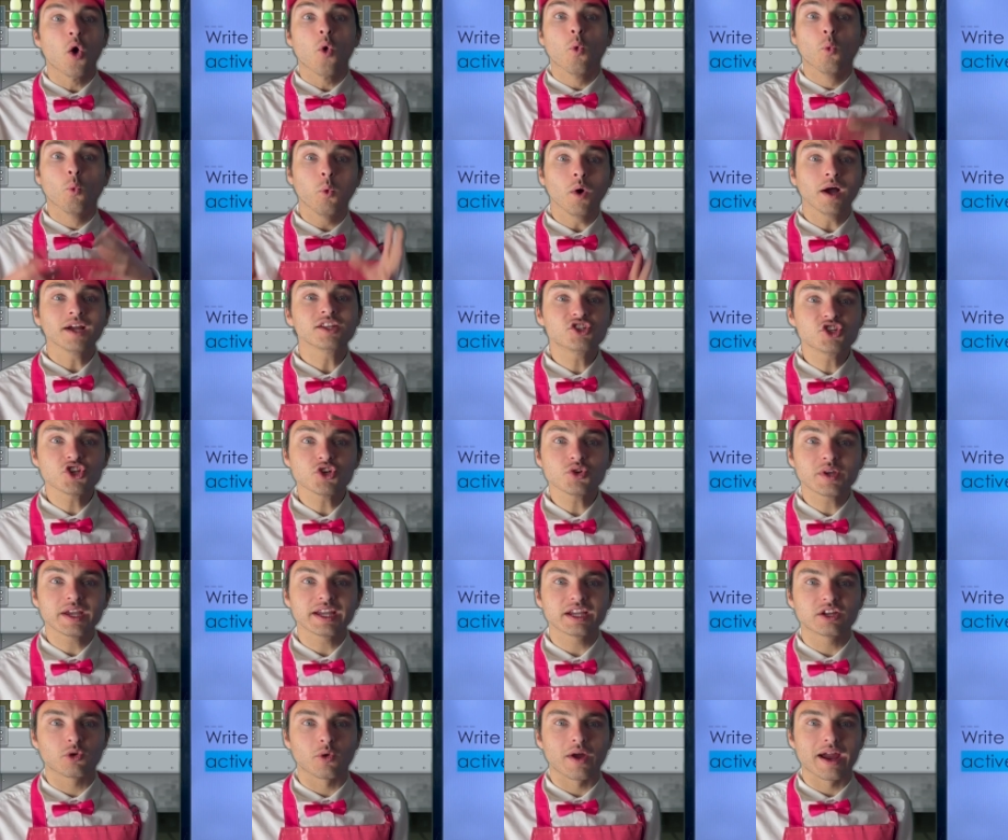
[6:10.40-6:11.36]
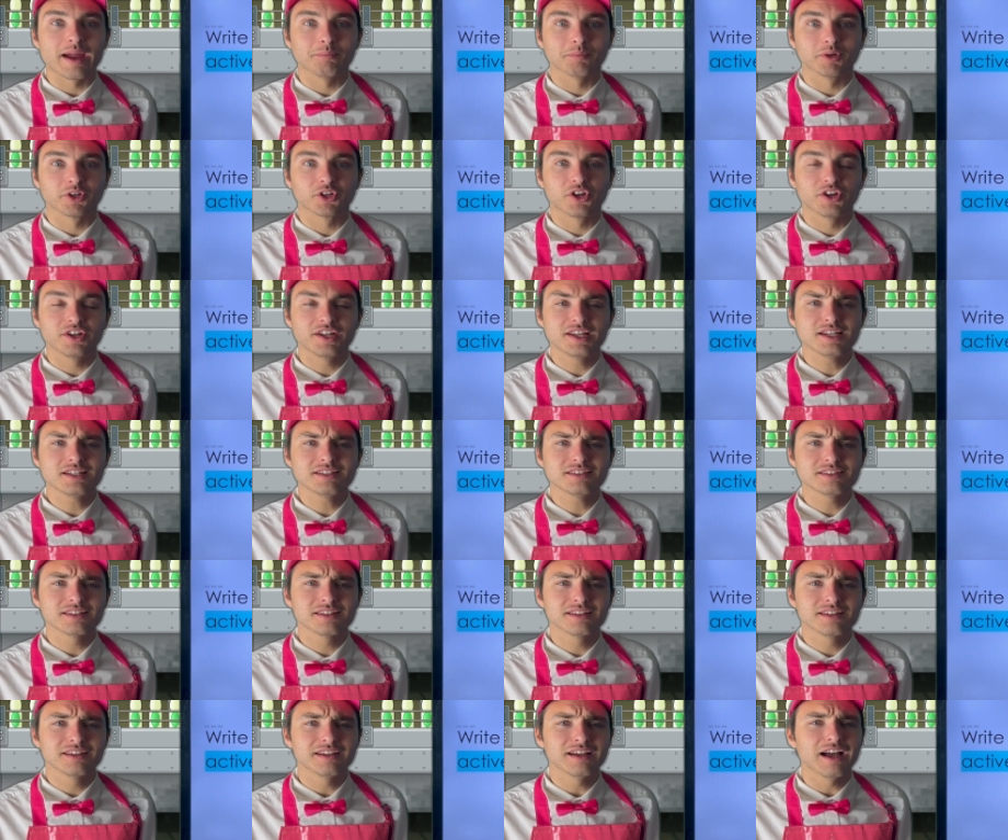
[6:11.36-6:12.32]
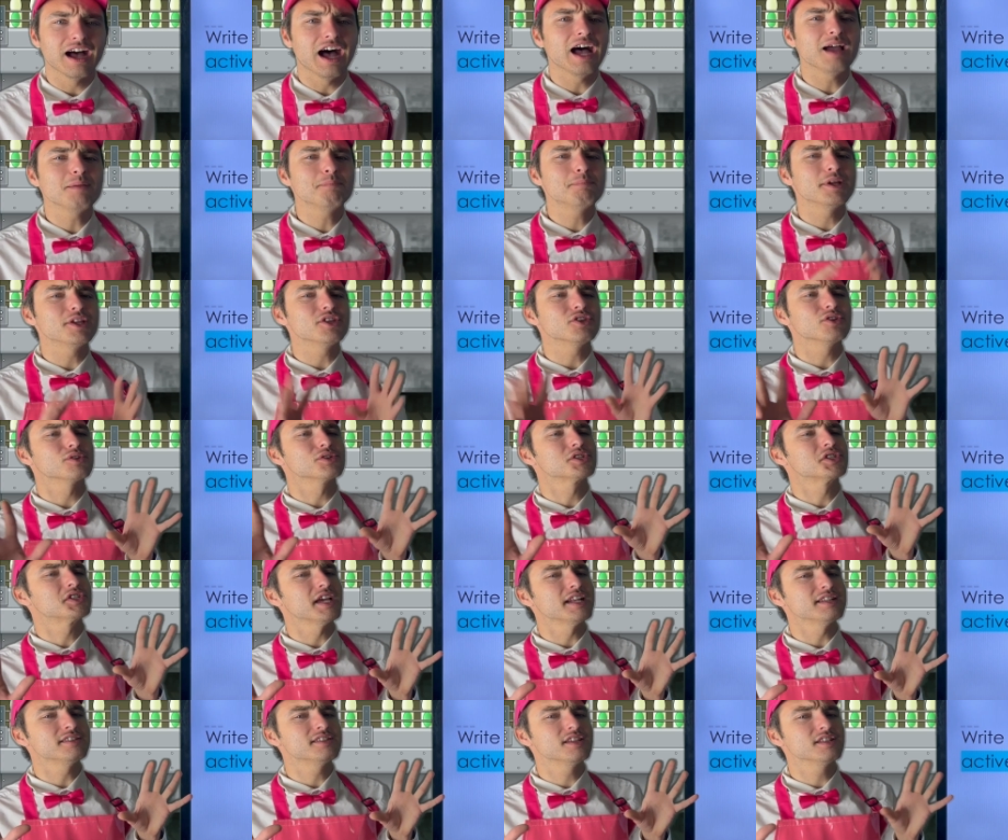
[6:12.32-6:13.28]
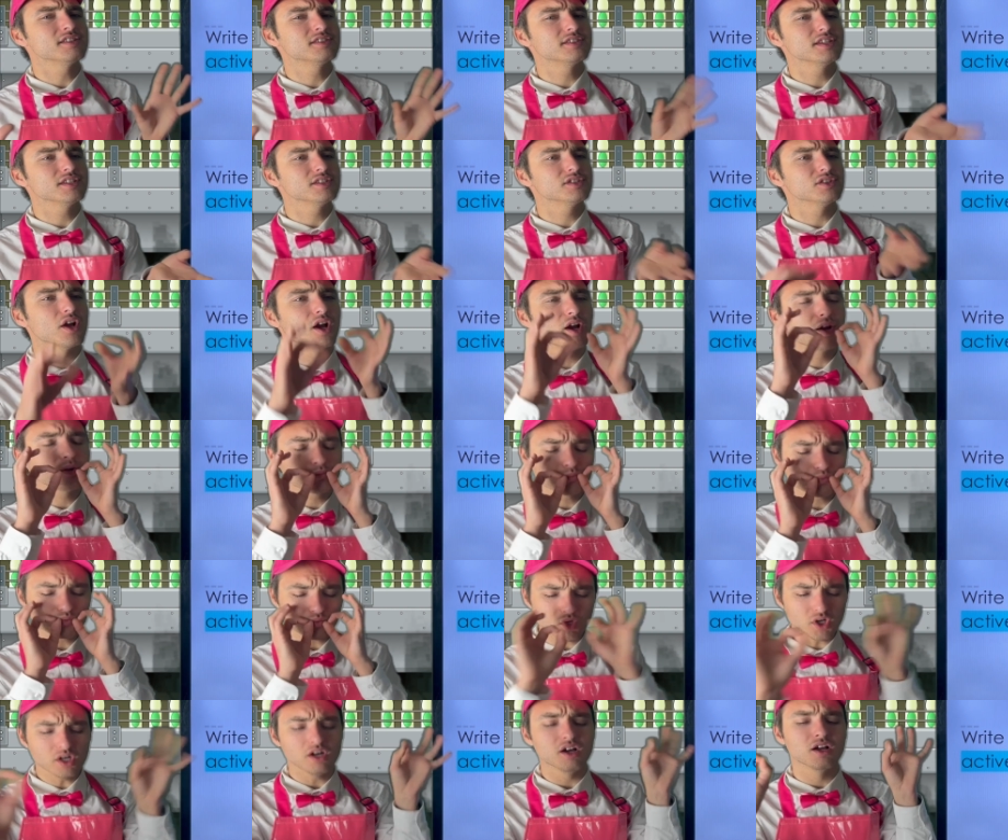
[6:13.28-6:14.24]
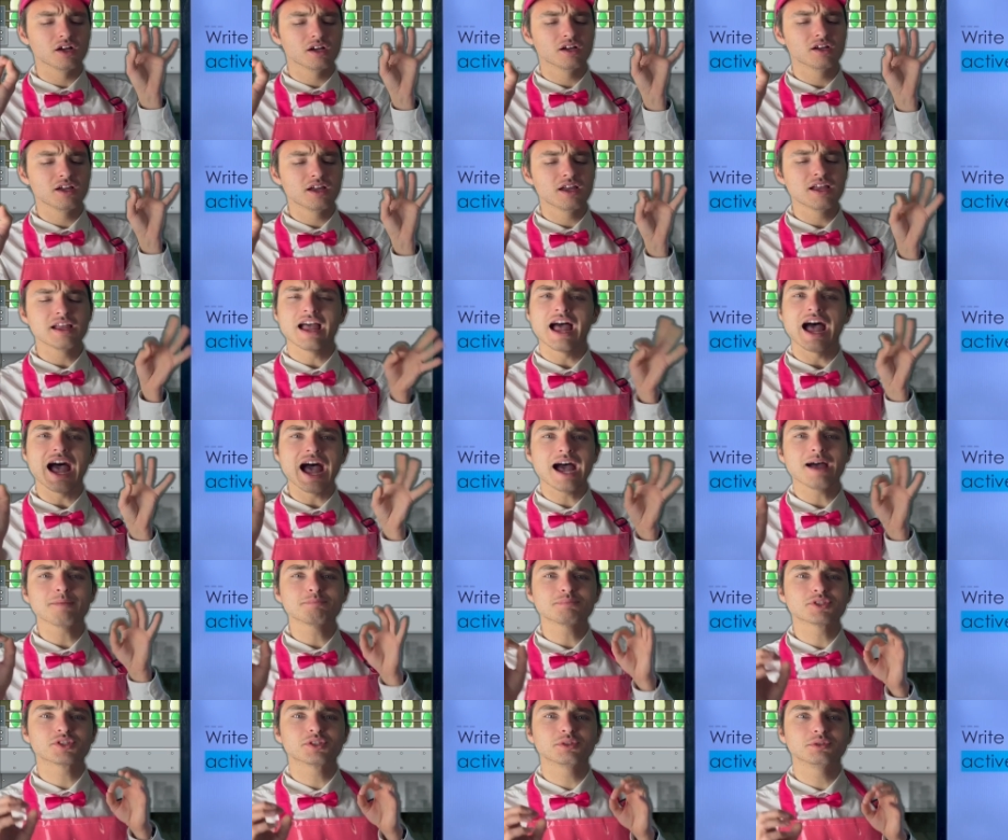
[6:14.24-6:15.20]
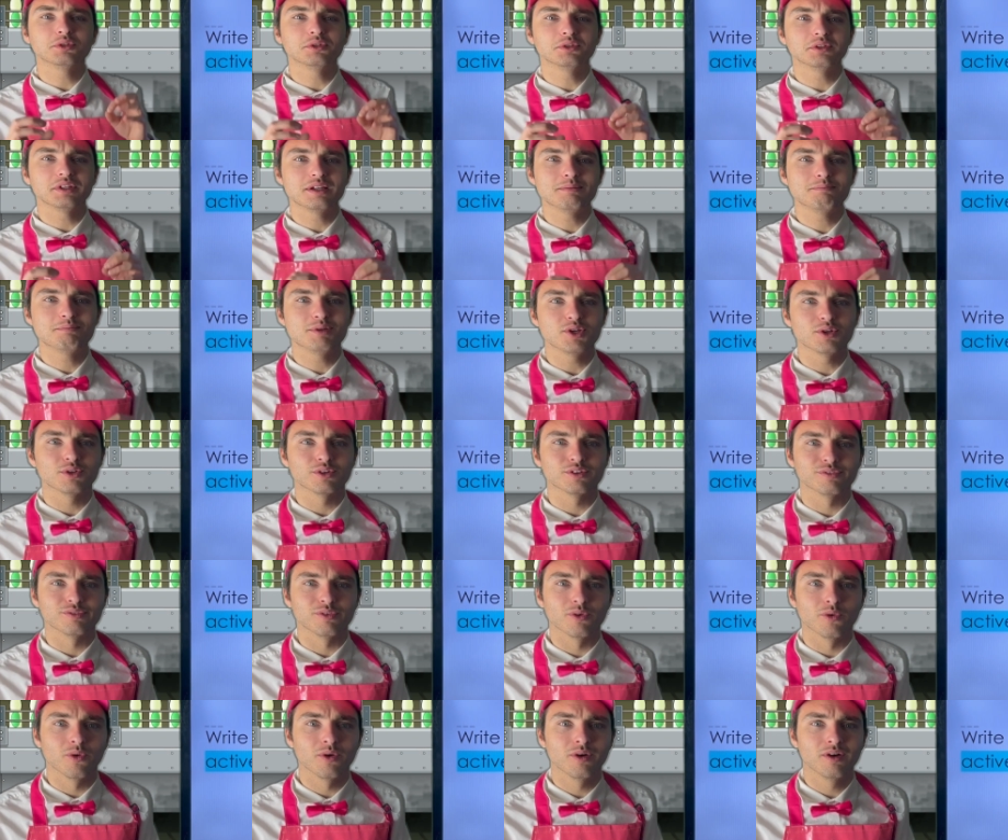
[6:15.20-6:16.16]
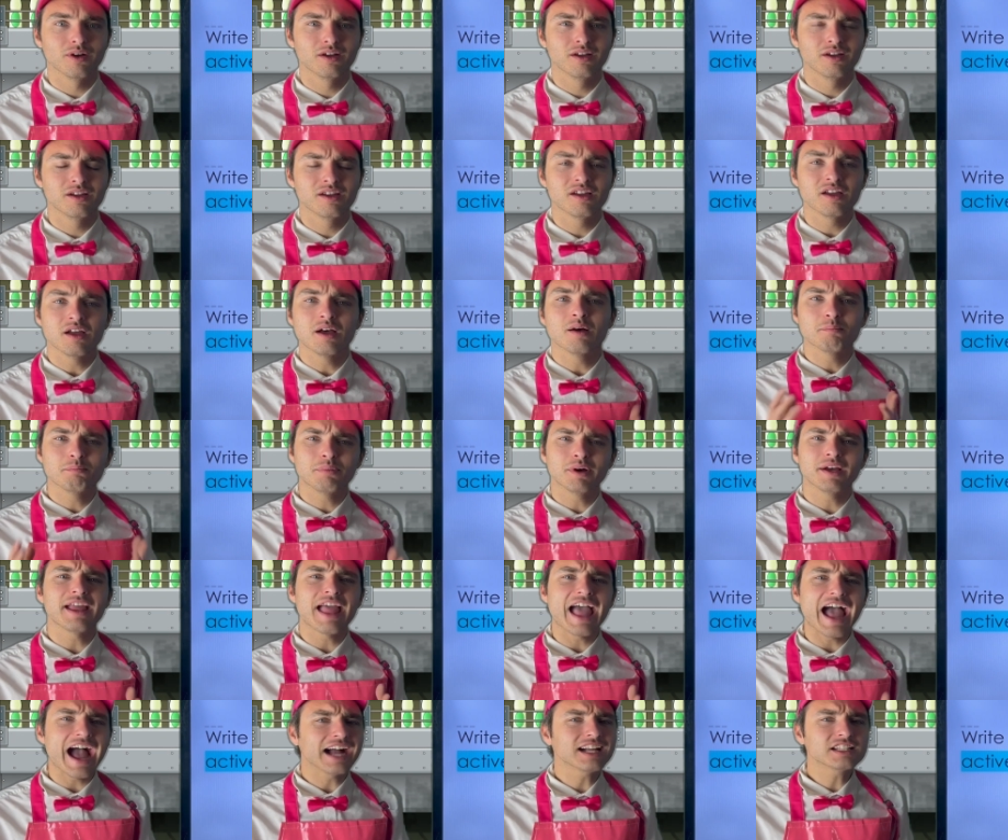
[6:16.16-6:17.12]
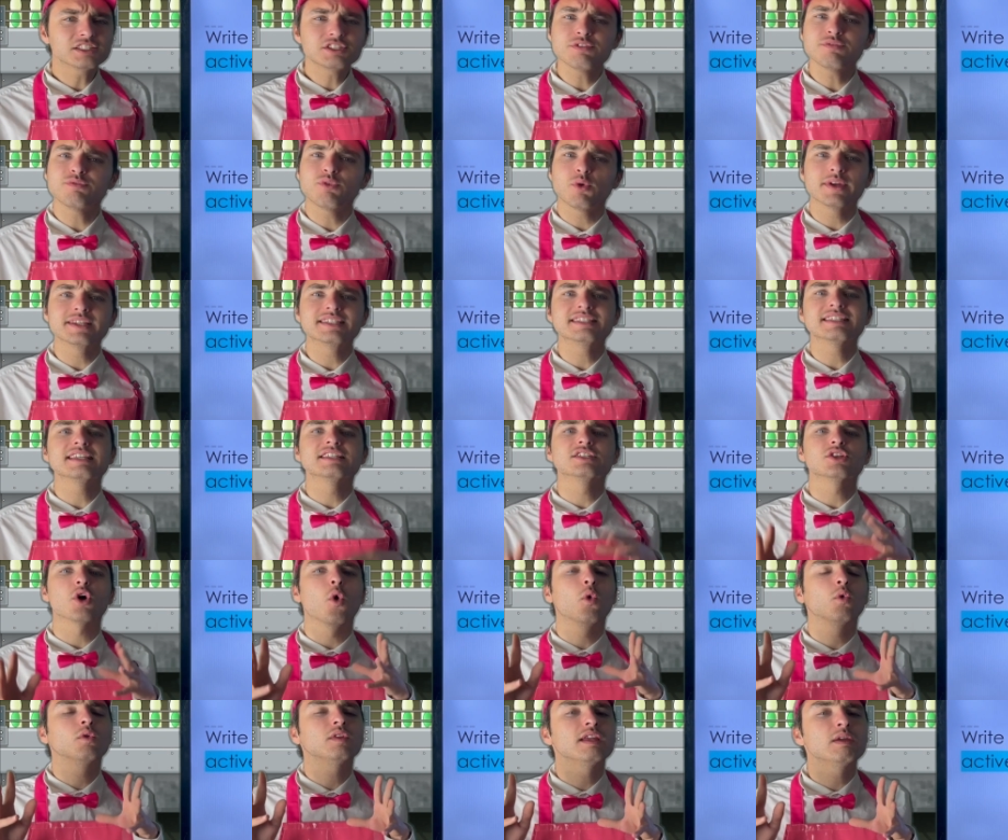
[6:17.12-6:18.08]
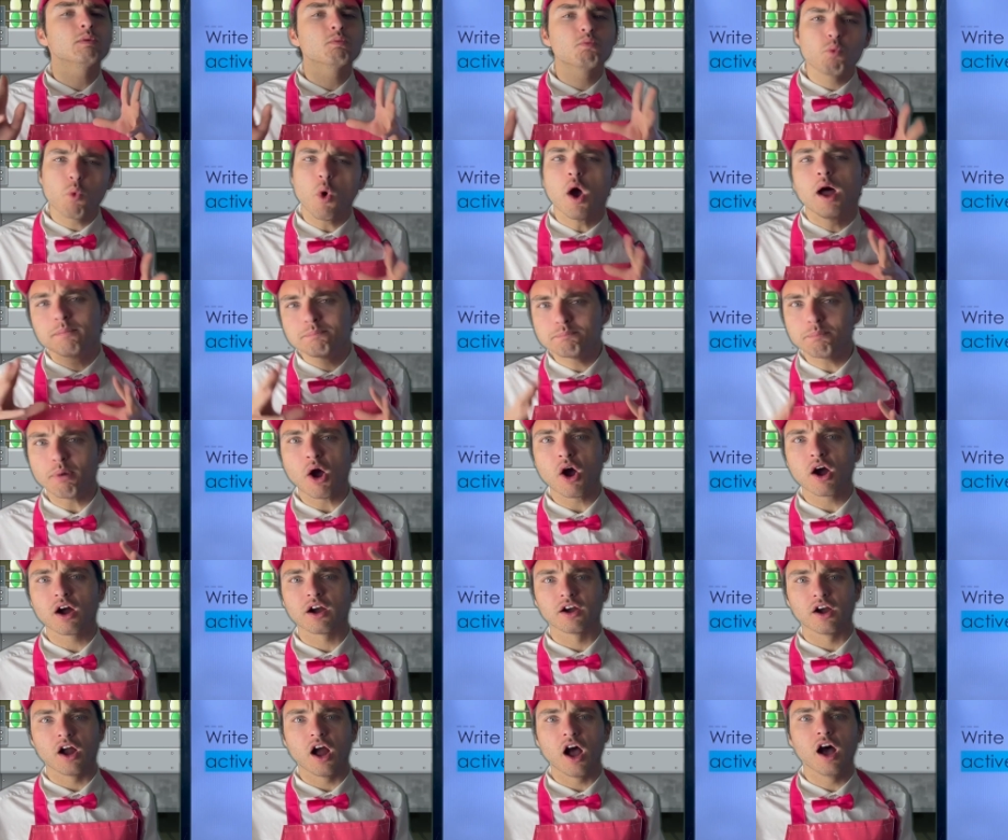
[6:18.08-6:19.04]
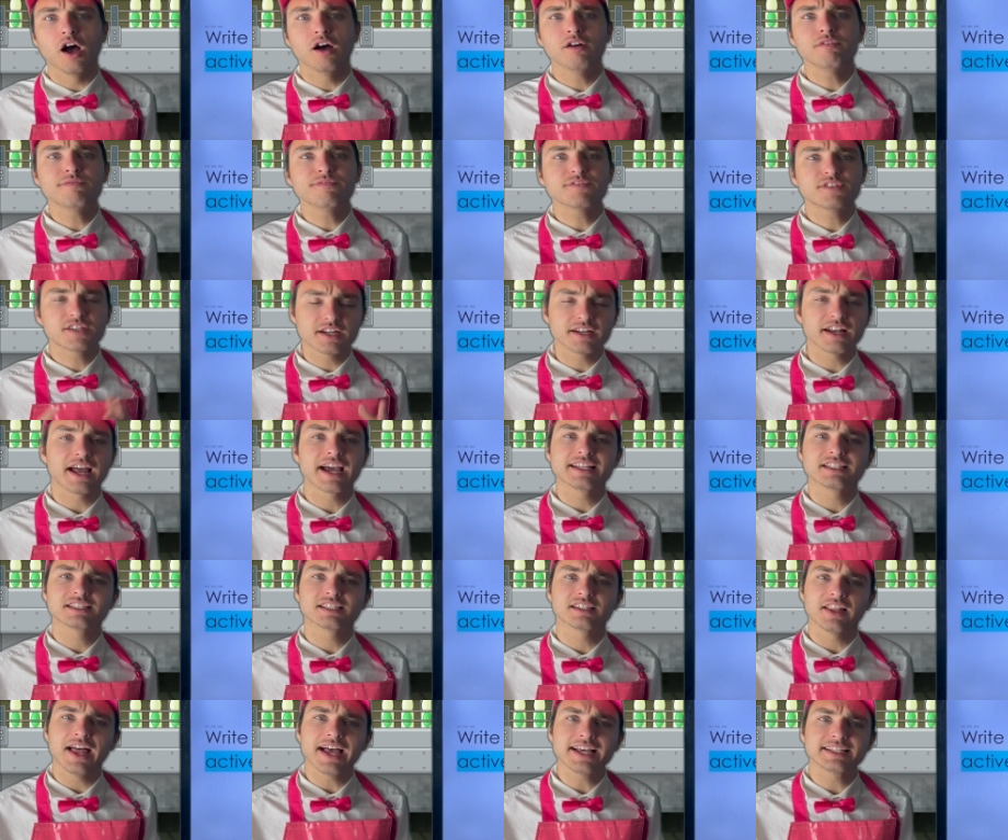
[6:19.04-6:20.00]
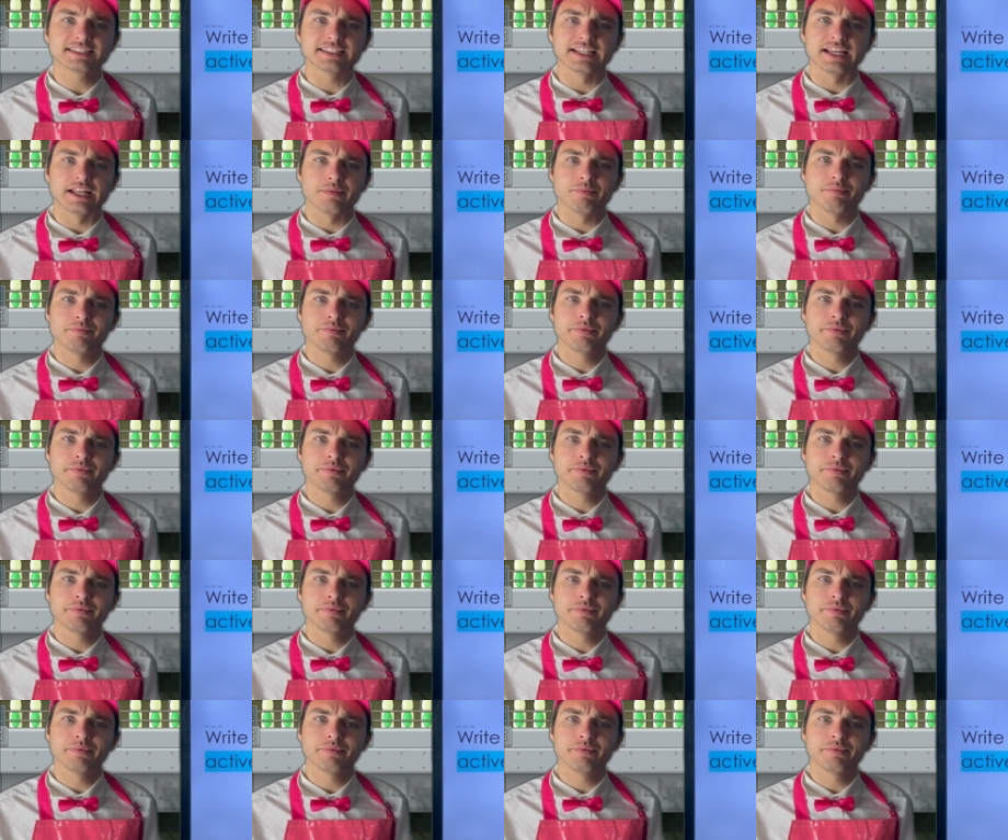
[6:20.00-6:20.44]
What'd you get, grammar goodies? I bet your sentences are absolutely beautiful. But active voice is only one part of tonight's lesson.